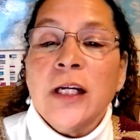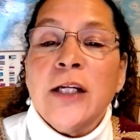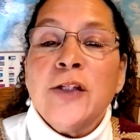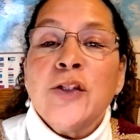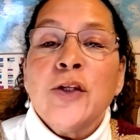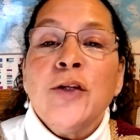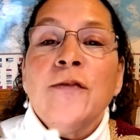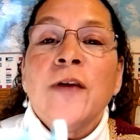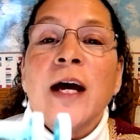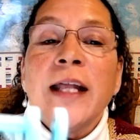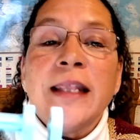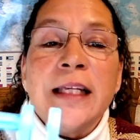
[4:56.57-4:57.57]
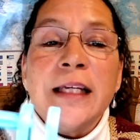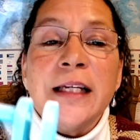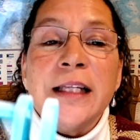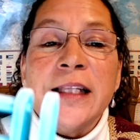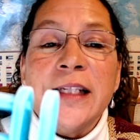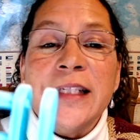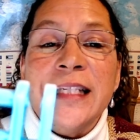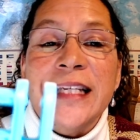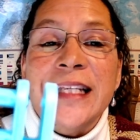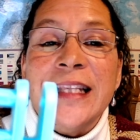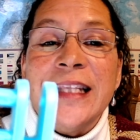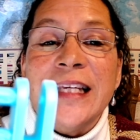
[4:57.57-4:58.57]
So you've got the
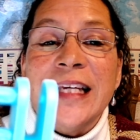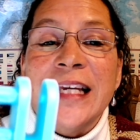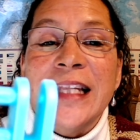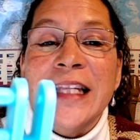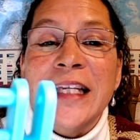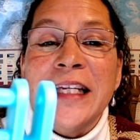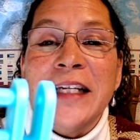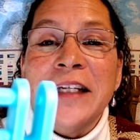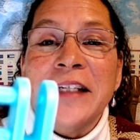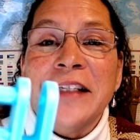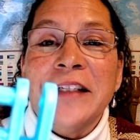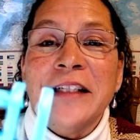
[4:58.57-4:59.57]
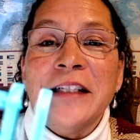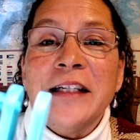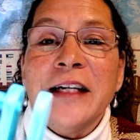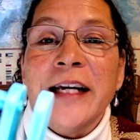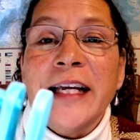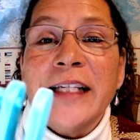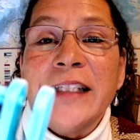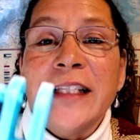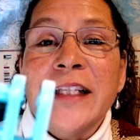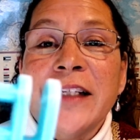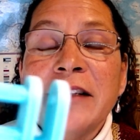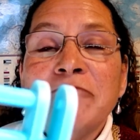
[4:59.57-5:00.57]
teeth in the I guess in
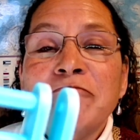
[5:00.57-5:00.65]
the